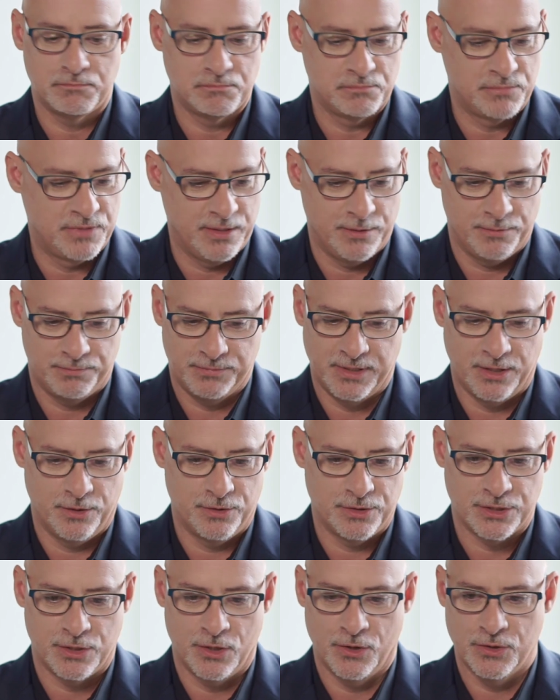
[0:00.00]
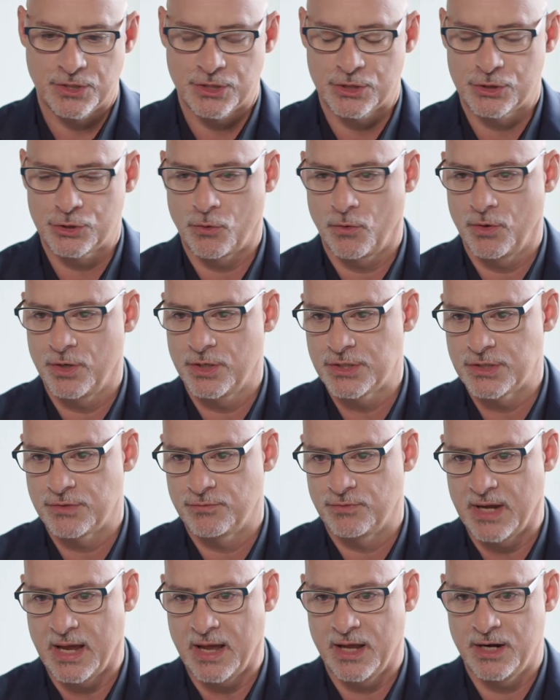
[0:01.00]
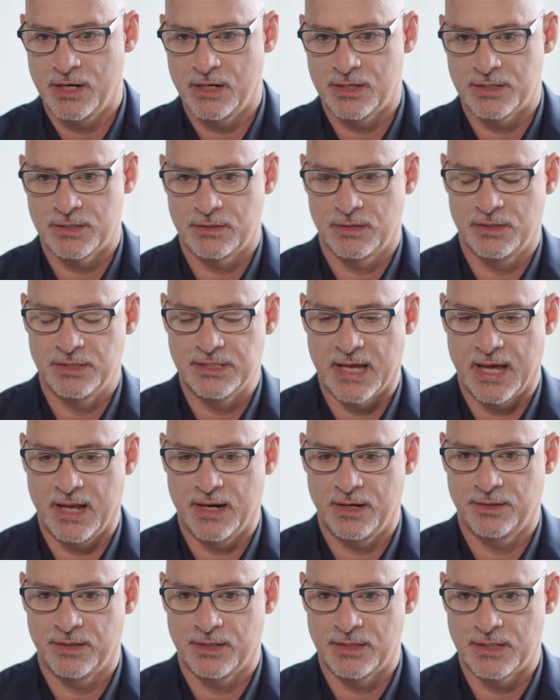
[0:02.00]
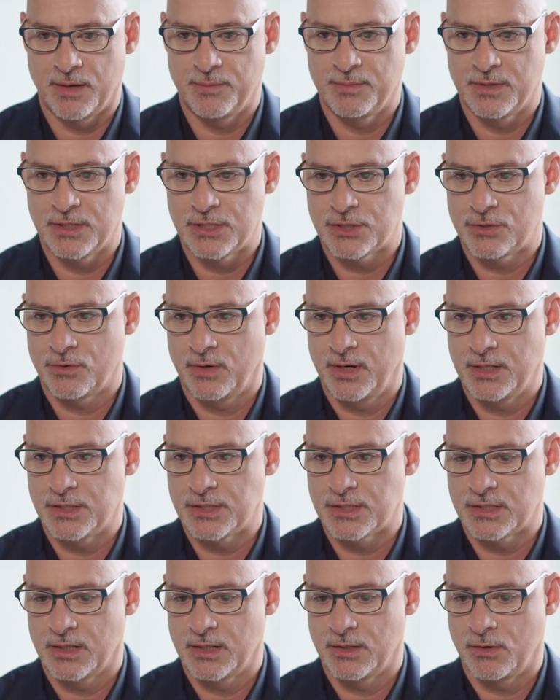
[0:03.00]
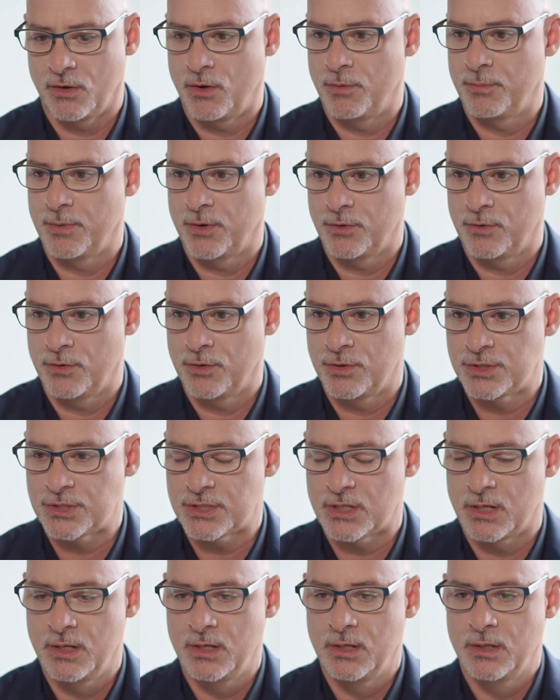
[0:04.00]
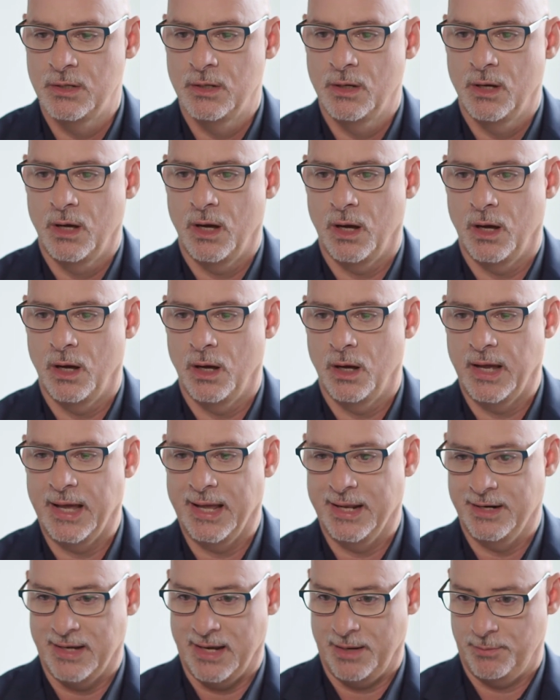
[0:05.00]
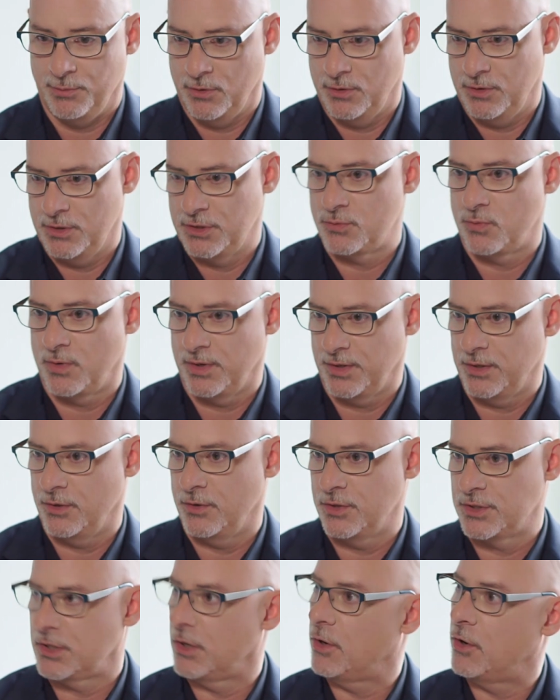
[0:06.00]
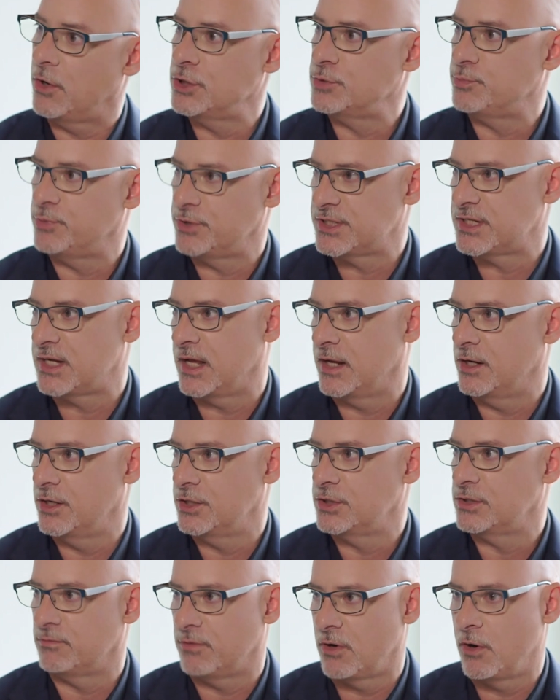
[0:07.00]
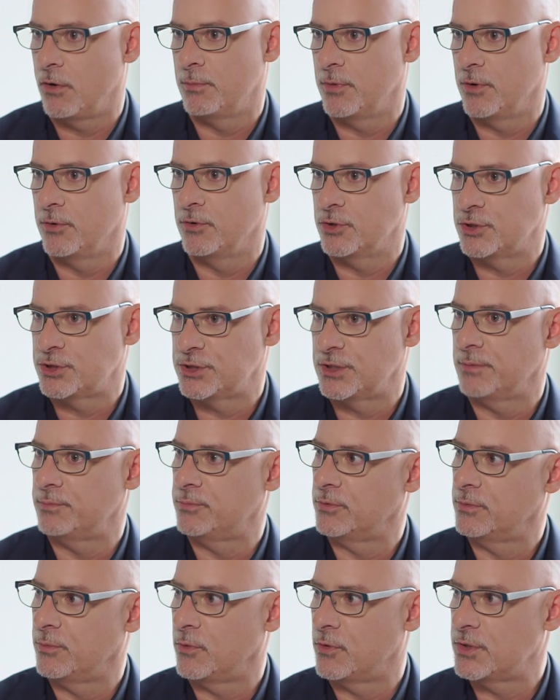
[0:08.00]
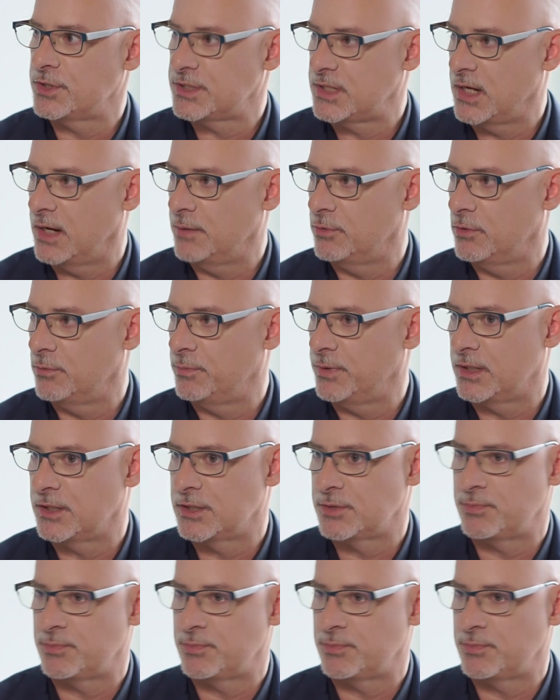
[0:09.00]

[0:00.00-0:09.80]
There's no shortage of data that demonstrates that homeowners and neighborhoods where there is a large percentage of home ownership are more stable because